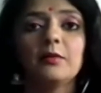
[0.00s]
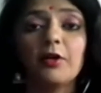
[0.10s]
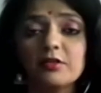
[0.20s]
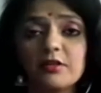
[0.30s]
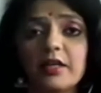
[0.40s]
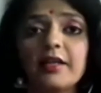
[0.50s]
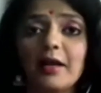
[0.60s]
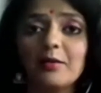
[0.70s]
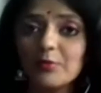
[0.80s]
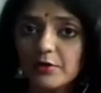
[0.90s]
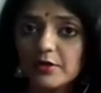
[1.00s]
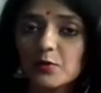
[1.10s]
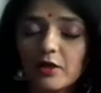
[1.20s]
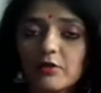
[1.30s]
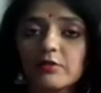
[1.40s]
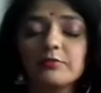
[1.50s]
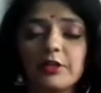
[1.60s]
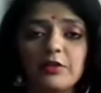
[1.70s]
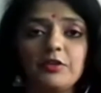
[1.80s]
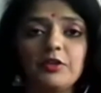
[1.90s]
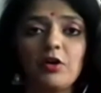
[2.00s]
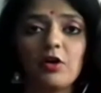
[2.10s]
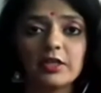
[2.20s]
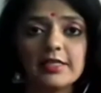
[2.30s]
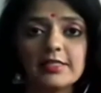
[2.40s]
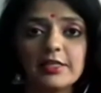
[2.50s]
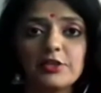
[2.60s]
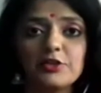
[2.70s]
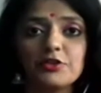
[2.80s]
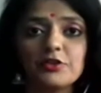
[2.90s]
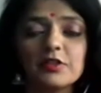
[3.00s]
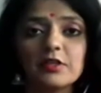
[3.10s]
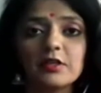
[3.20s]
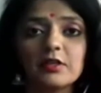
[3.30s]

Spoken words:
Procter & Gamble is one of the organizations